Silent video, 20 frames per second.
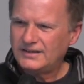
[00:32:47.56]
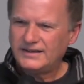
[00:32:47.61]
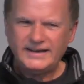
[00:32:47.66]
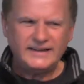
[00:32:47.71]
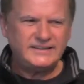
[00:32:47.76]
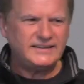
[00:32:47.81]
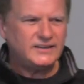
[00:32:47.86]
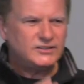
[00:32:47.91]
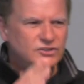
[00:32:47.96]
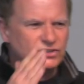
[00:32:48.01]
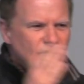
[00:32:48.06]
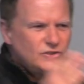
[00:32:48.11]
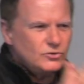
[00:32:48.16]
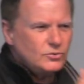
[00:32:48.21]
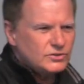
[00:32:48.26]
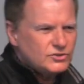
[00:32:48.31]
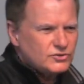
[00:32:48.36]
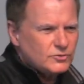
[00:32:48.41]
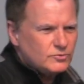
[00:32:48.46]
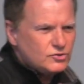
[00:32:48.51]
It
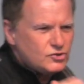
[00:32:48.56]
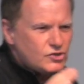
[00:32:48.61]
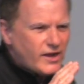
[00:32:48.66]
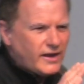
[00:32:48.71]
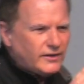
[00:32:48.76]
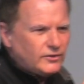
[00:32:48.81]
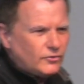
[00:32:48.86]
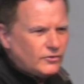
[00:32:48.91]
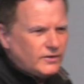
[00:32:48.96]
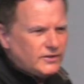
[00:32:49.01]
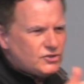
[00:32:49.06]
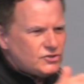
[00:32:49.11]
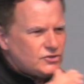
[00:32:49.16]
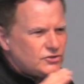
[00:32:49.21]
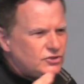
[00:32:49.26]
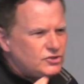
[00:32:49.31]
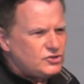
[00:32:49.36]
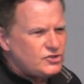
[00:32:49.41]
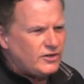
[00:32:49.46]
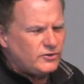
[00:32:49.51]
endures from generation
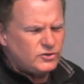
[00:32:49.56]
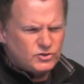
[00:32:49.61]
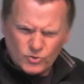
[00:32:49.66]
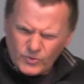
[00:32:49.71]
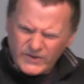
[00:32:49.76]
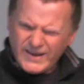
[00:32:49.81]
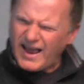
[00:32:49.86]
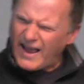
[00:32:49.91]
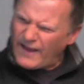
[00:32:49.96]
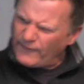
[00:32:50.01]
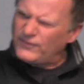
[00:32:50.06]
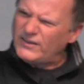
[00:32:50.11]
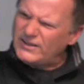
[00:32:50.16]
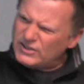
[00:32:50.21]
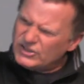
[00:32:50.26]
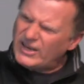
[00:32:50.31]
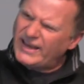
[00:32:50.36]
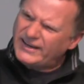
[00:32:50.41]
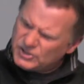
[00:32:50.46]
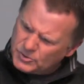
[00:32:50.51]
to generation. Do we have
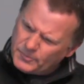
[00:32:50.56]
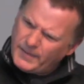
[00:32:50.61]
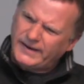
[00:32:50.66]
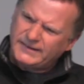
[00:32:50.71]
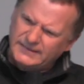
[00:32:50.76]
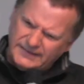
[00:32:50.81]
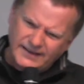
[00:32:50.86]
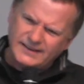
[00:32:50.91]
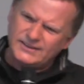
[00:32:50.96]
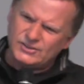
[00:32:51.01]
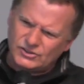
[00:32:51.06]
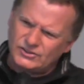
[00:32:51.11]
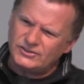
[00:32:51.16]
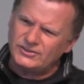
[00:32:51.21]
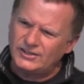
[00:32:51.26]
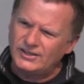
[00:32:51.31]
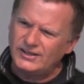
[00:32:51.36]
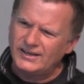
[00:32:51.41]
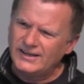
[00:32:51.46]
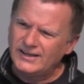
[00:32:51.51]
this
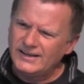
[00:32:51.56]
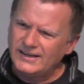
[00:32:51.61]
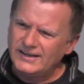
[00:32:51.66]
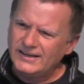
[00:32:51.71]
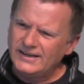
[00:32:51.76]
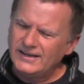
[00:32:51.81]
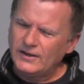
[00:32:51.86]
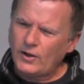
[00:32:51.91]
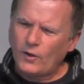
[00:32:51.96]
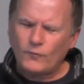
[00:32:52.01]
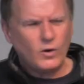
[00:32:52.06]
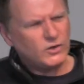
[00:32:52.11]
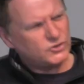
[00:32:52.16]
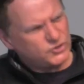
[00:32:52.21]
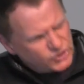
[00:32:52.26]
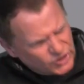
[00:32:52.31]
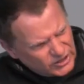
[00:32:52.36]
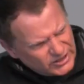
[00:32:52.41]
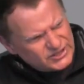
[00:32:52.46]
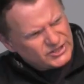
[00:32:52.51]
expectation of what
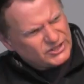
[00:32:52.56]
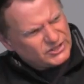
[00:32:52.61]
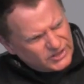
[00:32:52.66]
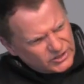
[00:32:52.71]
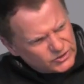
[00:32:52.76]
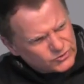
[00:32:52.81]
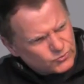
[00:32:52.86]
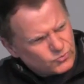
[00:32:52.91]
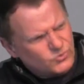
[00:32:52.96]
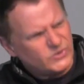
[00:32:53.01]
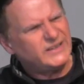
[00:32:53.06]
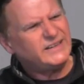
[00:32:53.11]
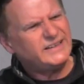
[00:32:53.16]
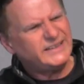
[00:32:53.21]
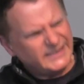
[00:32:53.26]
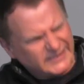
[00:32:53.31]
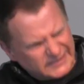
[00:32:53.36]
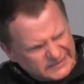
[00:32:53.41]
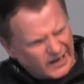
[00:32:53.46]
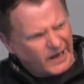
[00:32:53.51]
Jesus has
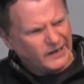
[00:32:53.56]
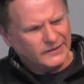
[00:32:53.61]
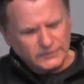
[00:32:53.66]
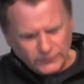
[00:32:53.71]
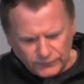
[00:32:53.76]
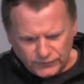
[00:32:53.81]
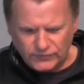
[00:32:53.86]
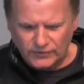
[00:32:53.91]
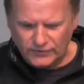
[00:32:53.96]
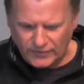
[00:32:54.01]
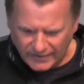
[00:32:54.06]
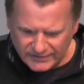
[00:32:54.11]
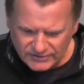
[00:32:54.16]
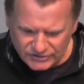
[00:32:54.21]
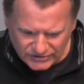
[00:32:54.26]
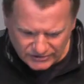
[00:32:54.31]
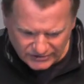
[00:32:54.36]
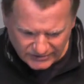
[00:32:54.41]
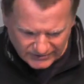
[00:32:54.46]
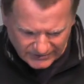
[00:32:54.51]
really done for
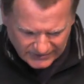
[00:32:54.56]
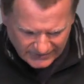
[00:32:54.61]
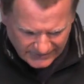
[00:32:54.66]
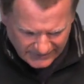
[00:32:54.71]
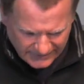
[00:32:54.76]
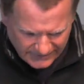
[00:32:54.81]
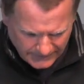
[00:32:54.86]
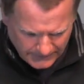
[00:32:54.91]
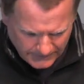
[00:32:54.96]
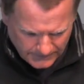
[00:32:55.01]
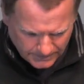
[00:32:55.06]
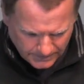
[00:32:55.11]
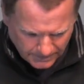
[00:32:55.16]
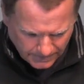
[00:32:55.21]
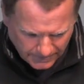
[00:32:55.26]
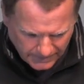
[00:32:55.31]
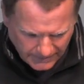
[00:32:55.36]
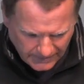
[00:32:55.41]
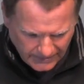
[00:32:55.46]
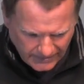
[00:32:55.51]
us?
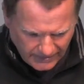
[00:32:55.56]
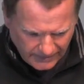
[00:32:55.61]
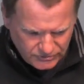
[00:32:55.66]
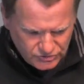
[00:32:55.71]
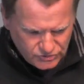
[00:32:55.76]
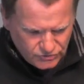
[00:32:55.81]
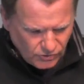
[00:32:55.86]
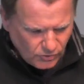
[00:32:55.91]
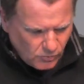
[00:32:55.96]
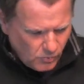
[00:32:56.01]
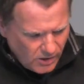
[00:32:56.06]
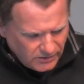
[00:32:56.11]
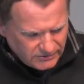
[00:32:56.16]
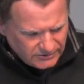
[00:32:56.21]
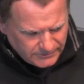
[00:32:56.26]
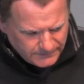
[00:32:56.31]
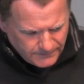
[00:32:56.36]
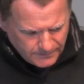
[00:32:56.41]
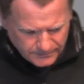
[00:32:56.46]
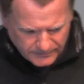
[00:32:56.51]
And do you know what?
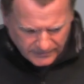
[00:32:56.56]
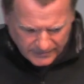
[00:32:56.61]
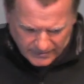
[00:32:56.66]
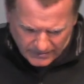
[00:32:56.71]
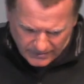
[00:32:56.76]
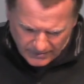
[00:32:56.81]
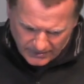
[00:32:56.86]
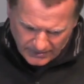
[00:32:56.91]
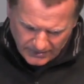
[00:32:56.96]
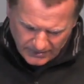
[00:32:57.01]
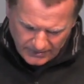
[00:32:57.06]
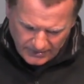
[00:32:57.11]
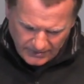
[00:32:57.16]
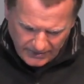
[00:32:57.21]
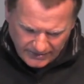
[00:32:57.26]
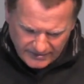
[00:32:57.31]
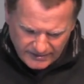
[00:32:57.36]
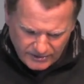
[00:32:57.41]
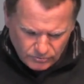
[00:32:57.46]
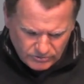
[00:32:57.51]

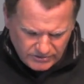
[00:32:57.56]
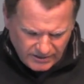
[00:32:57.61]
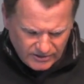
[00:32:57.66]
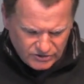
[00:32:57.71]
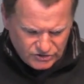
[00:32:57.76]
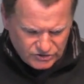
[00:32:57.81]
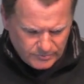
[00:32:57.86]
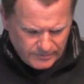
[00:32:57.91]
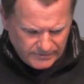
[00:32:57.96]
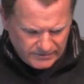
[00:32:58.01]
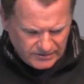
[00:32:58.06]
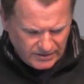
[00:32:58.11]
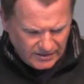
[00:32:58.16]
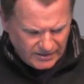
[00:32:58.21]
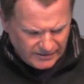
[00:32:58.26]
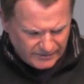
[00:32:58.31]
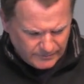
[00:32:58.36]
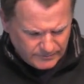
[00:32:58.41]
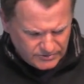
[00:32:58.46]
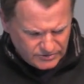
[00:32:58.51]
In New Testament
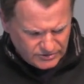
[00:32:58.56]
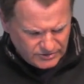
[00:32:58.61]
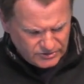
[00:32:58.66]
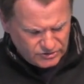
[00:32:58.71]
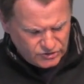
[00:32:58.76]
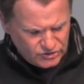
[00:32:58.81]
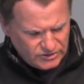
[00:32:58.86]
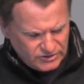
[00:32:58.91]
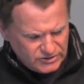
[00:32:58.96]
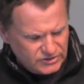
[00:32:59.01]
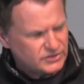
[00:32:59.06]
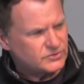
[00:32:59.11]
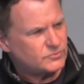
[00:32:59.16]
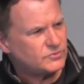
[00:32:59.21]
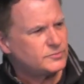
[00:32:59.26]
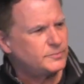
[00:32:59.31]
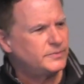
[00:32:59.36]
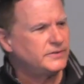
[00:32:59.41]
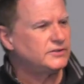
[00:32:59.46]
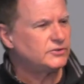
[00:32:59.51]
times, as Jesus
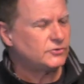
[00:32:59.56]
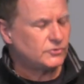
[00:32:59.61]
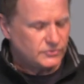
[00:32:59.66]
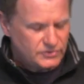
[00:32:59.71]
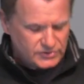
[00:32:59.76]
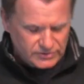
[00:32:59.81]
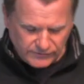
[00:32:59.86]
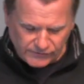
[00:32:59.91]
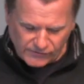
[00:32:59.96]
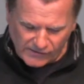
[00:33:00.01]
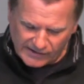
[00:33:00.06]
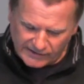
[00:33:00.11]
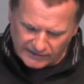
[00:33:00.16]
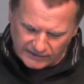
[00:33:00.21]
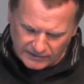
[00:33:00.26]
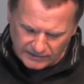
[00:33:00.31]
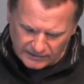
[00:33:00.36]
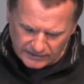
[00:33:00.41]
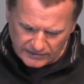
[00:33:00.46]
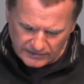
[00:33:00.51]
was being crucified,